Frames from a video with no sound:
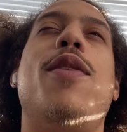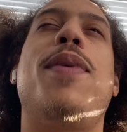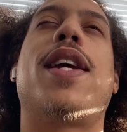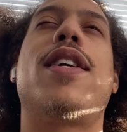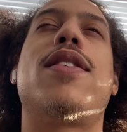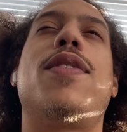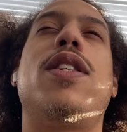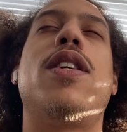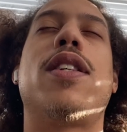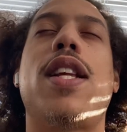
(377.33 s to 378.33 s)
because of the
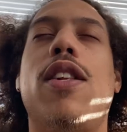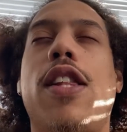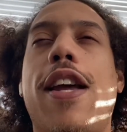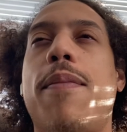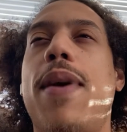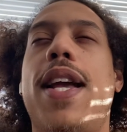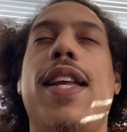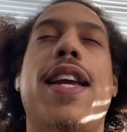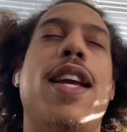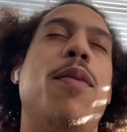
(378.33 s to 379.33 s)
look. They look like a man. They
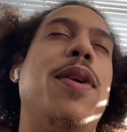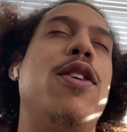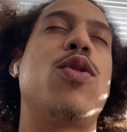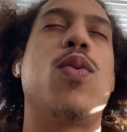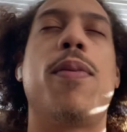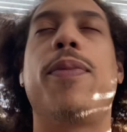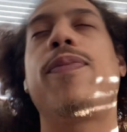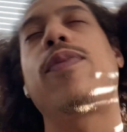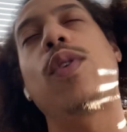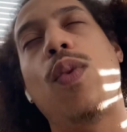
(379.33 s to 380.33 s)
can't appear as a woman.
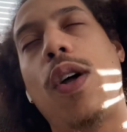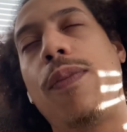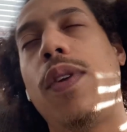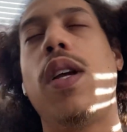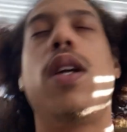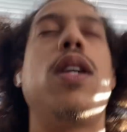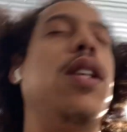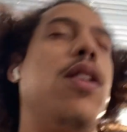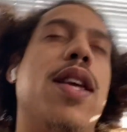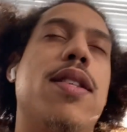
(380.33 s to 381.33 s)
Well,
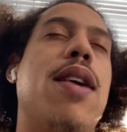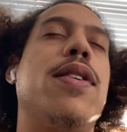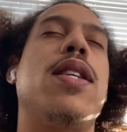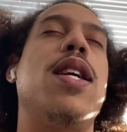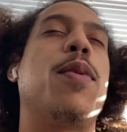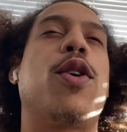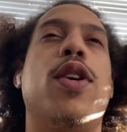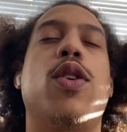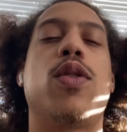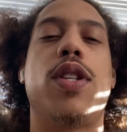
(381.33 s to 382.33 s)
that's obviously
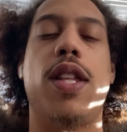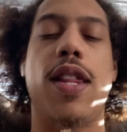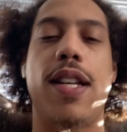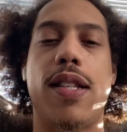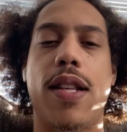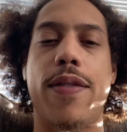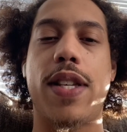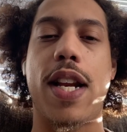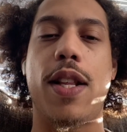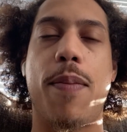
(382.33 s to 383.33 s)
hypocritical to the things that they've
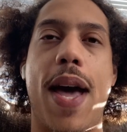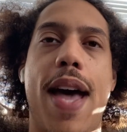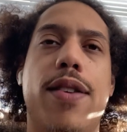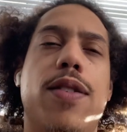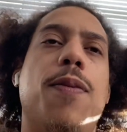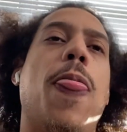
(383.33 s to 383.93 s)
said in the past.